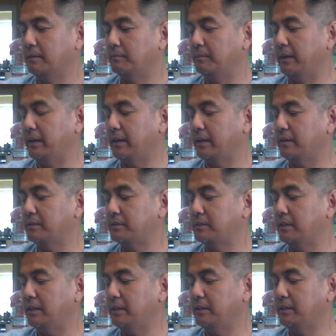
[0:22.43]
black
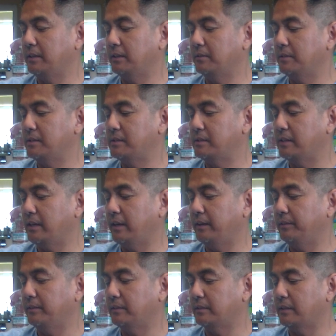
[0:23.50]
outside, yellow
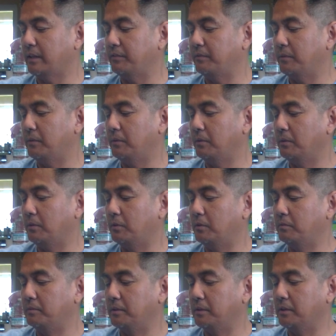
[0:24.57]
inside, tough all
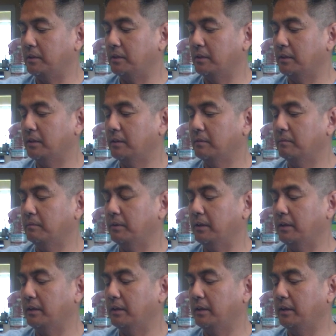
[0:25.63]
over
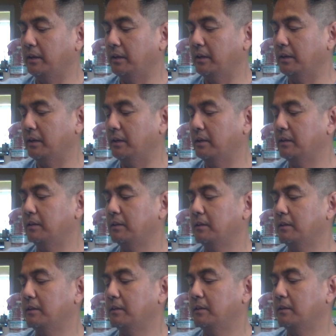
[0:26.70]
by
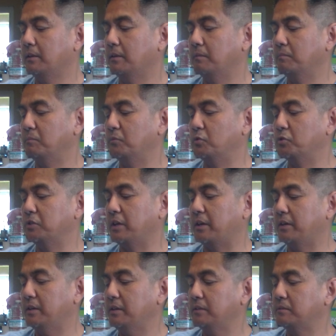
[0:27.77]
uh,
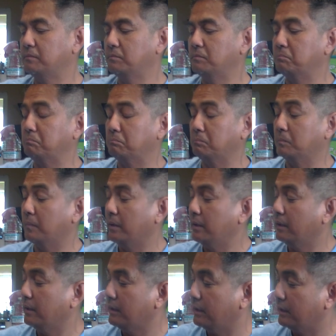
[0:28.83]
Norazza.
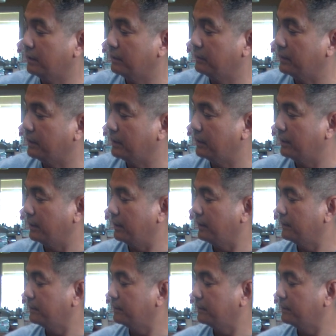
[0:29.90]
Anyway, uh,